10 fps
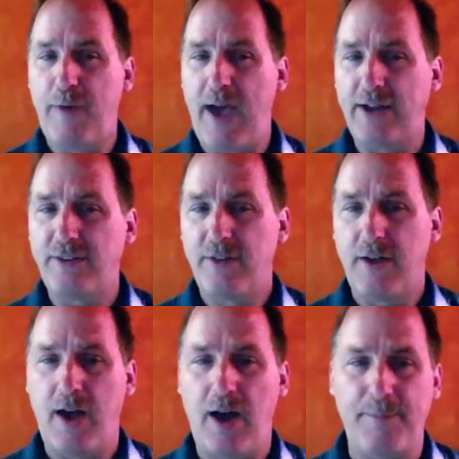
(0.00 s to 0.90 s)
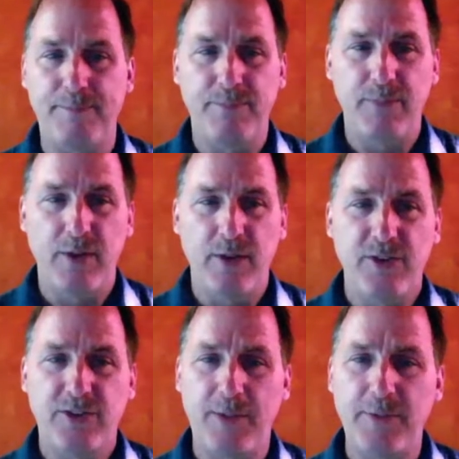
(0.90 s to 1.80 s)
In fact,
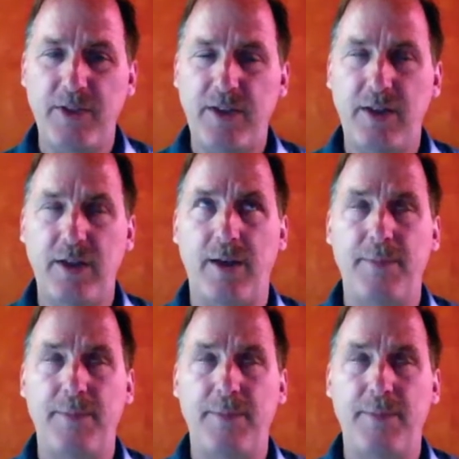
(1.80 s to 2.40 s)
some of the